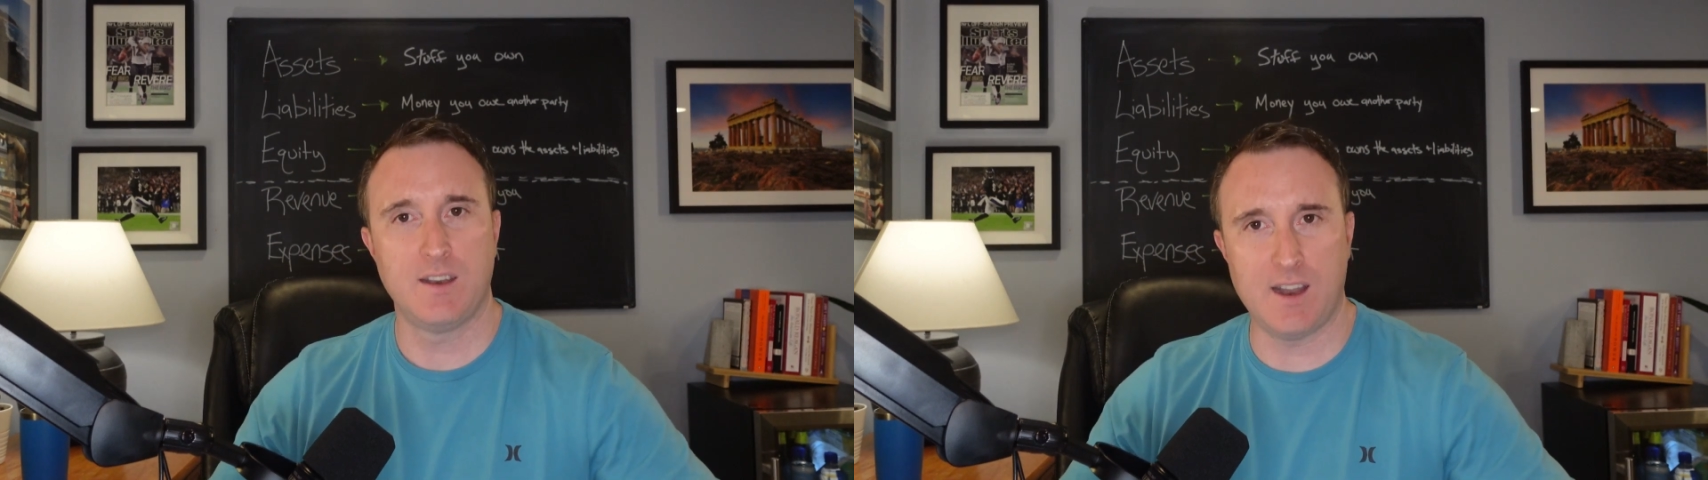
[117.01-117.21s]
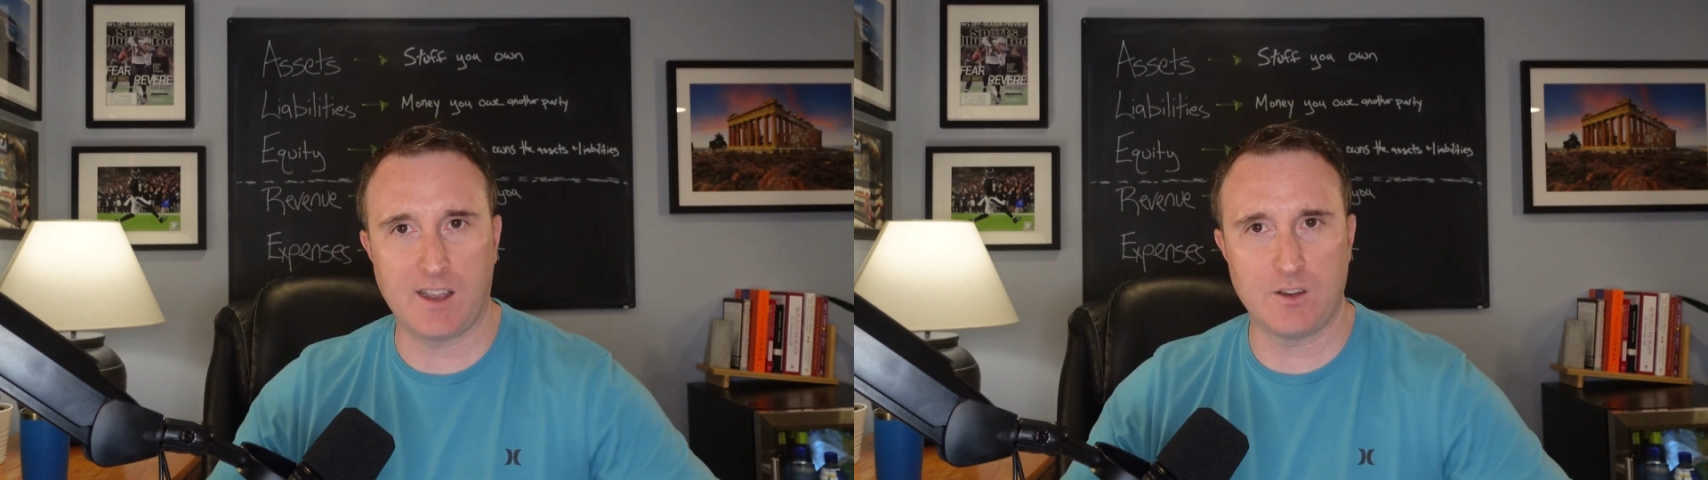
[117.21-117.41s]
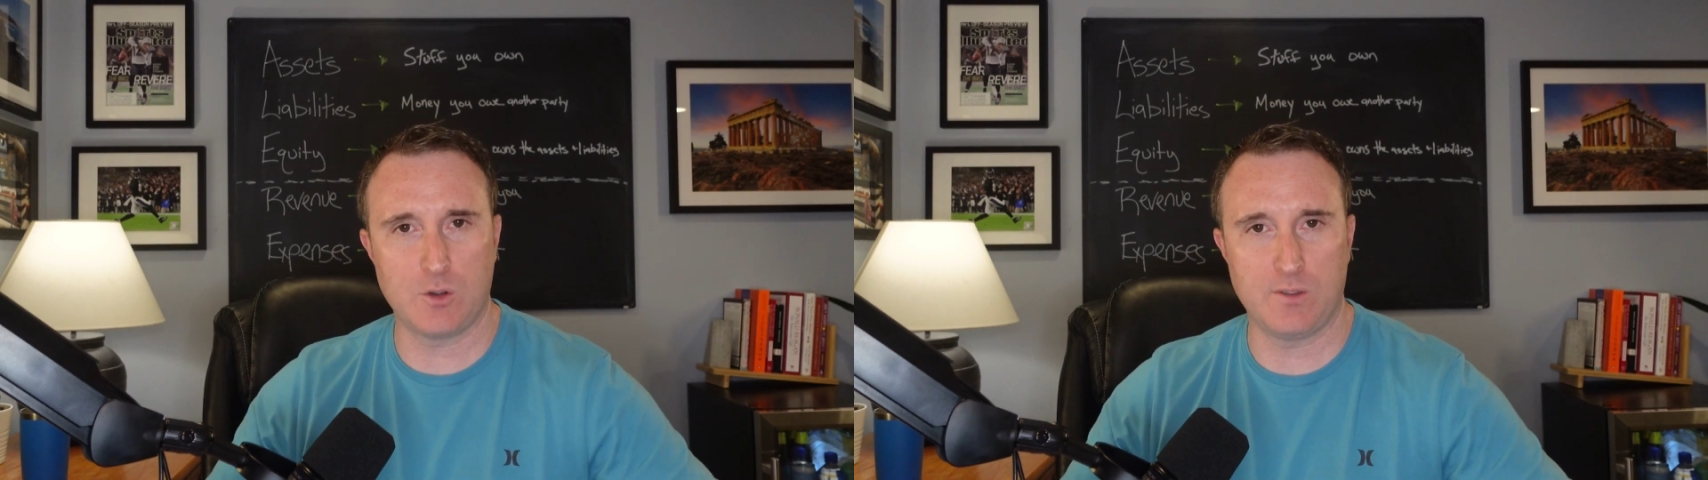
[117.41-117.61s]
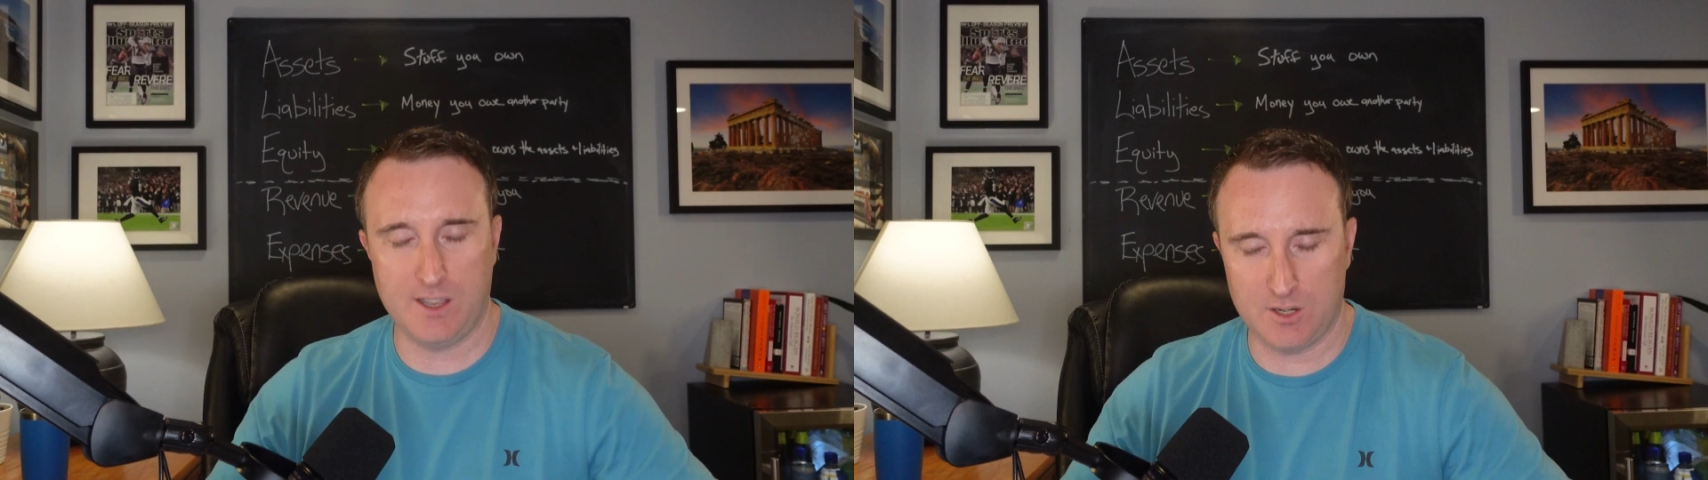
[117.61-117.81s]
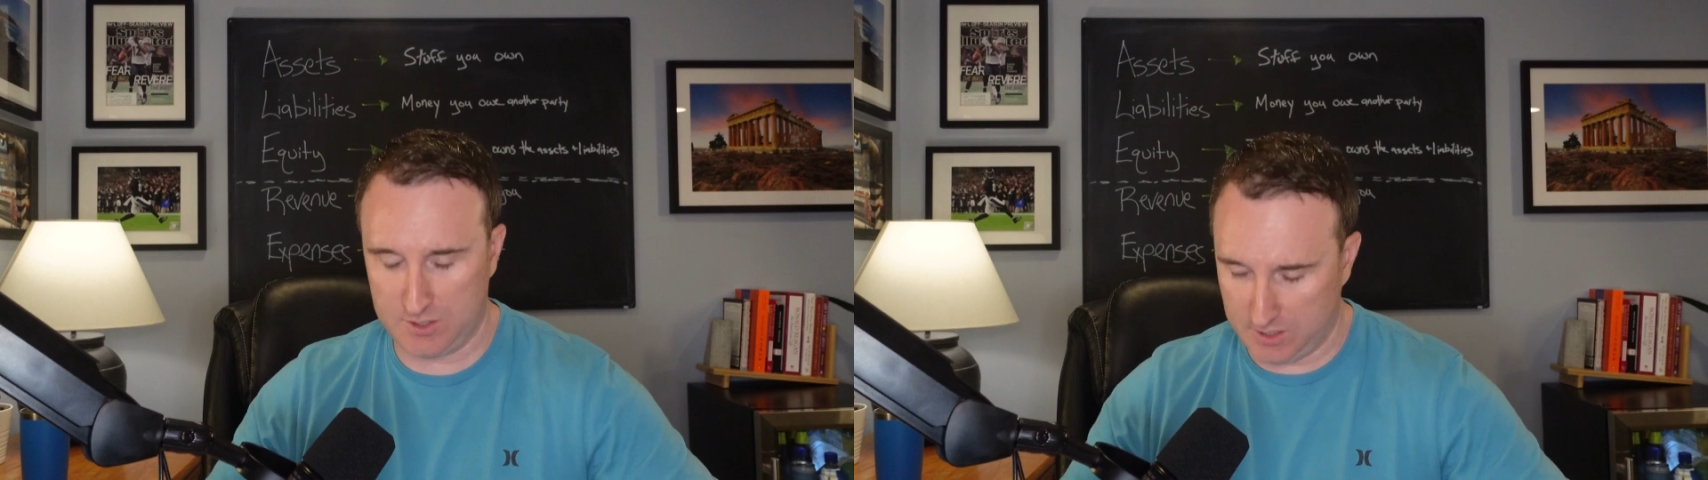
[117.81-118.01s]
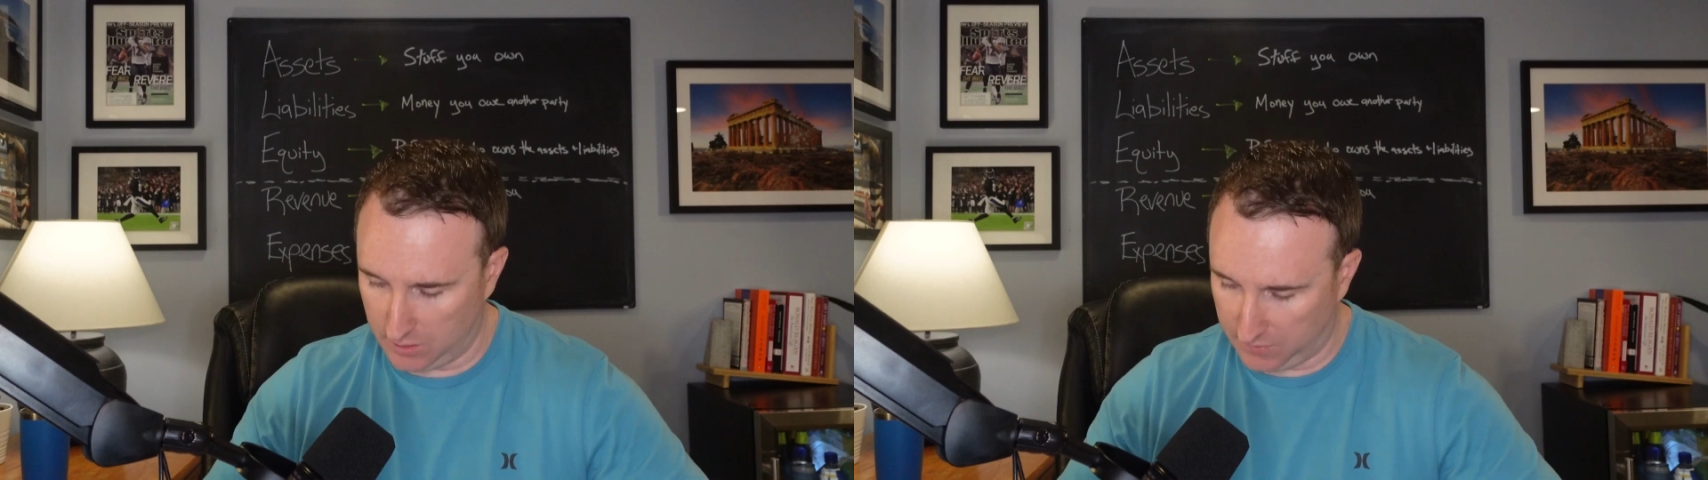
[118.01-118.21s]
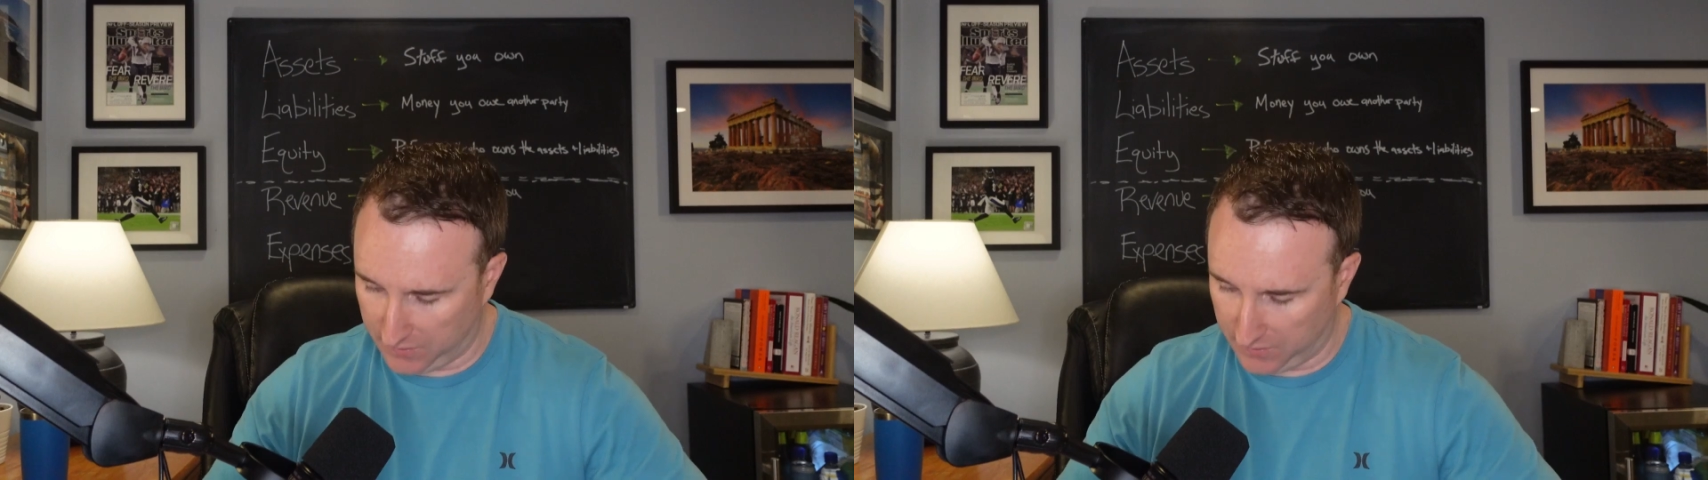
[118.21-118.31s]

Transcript: non-controlling interest in your